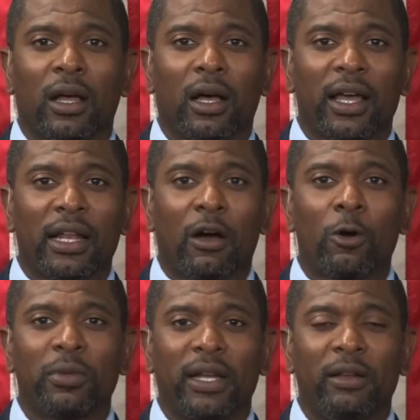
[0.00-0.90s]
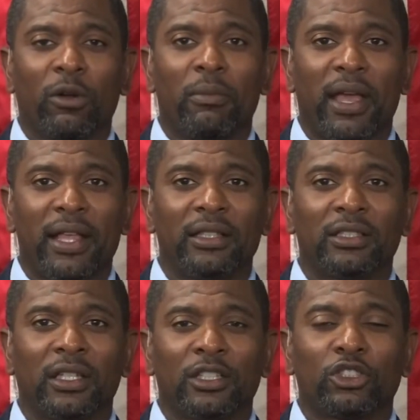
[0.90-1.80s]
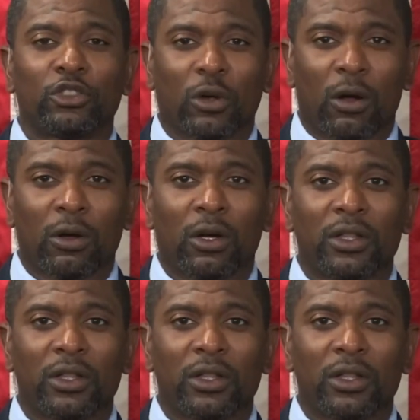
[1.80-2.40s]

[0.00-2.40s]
and I hope that he remains strong